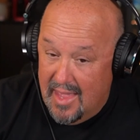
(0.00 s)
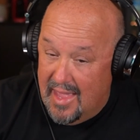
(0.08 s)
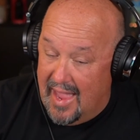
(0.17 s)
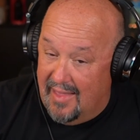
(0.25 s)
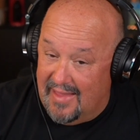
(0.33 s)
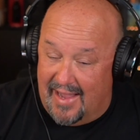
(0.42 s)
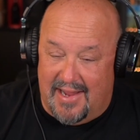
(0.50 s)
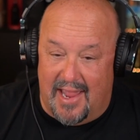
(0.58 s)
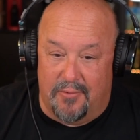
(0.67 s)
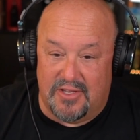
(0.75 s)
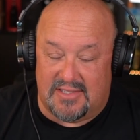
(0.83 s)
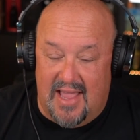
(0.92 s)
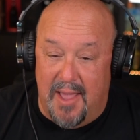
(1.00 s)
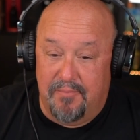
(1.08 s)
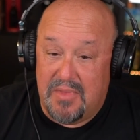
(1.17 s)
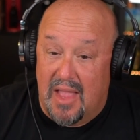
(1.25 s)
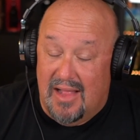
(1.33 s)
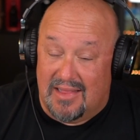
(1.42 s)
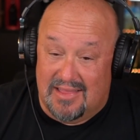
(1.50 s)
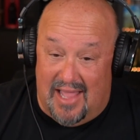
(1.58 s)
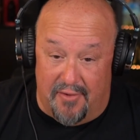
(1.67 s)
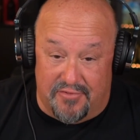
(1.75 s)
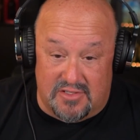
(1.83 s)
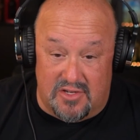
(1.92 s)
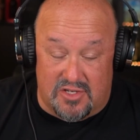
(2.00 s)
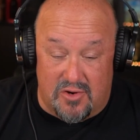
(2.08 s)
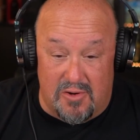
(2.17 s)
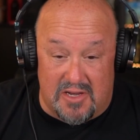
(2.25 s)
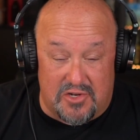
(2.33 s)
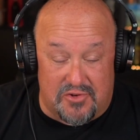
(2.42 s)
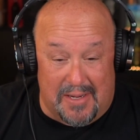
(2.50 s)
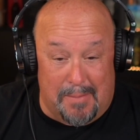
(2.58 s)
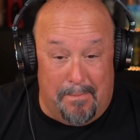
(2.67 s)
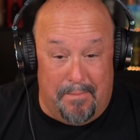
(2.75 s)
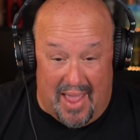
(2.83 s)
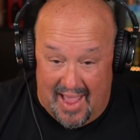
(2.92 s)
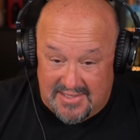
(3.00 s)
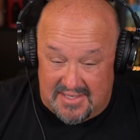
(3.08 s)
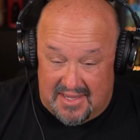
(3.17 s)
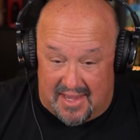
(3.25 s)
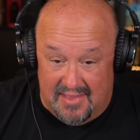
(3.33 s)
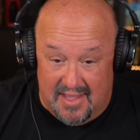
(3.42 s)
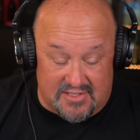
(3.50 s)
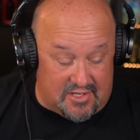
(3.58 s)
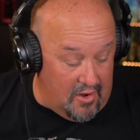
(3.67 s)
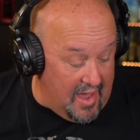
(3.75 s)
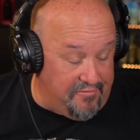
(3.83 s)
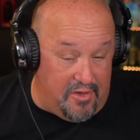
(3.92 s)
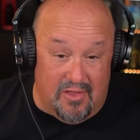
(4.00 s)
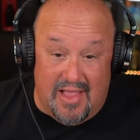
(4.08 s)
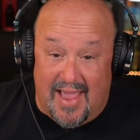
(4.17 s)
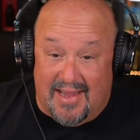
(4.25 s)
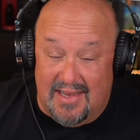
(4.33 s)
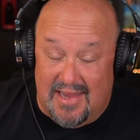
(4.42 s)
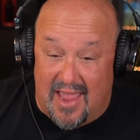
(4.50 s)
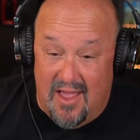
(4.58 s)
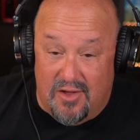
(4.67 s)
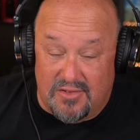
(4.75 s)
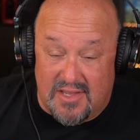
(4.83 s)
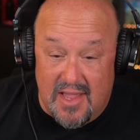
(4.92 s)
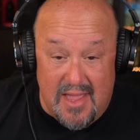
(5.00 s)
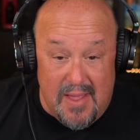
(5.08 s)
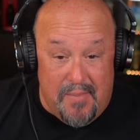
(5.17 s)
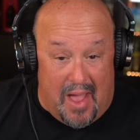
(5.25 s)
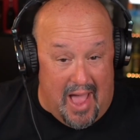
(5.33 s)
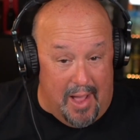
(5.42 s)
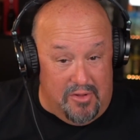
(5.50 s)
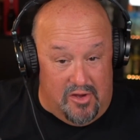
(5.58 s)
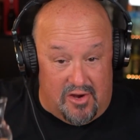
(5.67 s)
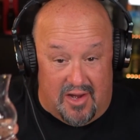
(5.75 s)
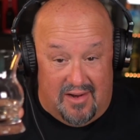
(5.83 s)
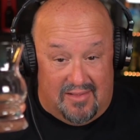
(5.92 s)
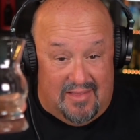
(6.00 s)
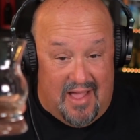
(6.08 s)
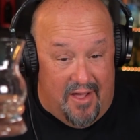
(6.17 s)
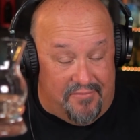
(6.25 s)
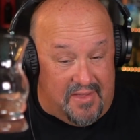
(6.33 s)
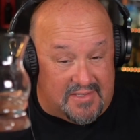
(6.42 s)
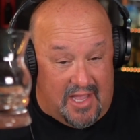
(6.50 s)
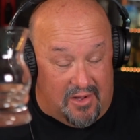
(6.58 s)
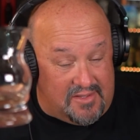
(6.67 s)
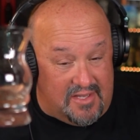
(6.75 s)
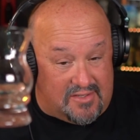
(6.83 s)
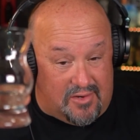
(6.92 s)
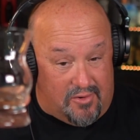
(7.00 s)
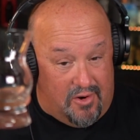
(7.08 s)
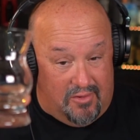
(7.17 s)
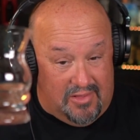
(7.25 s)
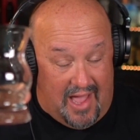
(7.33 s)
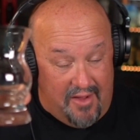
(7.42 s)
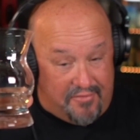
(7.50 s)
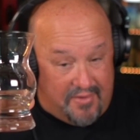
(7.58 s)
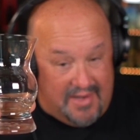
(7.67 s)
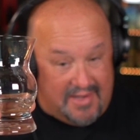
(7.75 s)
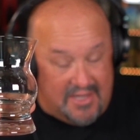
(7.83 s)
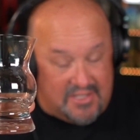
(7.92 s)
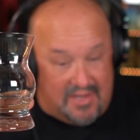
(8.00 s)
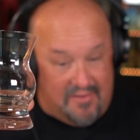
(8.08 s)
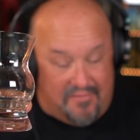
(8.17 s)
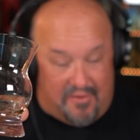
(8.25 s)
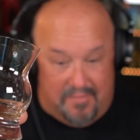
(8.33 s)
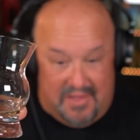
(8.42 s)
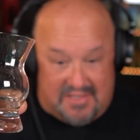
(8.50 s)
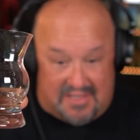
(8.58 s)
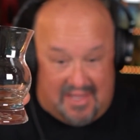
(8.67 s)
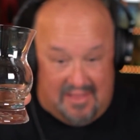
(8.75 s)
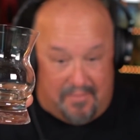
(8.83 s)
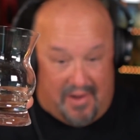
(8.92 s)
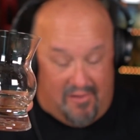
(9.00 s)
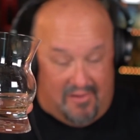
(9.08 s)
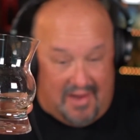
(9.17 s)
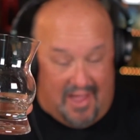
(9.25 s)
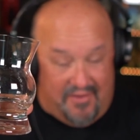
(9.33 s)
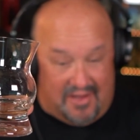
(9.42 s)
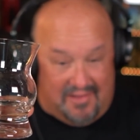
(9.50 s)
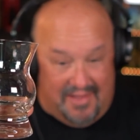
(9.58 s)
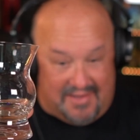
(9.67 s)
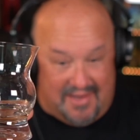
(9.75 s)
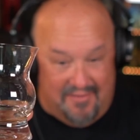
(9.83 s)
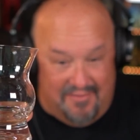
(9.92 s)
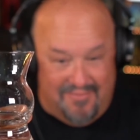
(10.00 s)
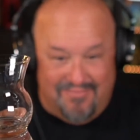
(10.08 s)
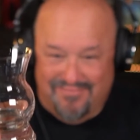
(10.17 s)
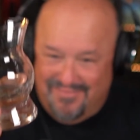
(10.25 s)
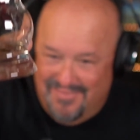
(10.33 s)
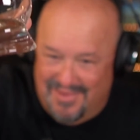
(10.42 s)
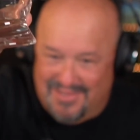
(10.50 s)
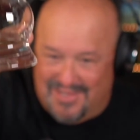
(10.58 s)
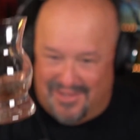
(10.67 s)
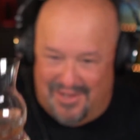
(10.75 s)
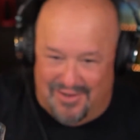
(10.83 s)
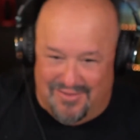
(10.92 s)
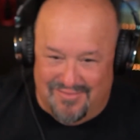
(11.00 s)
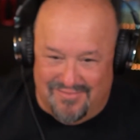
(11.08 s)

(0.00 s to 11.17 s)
And like I always say, life is too short to drink bad tequila. So if you like añejos, you're going to love this El Tesoro Laphroaig edition from the Tequila Barrel and Agave Collective. Salud.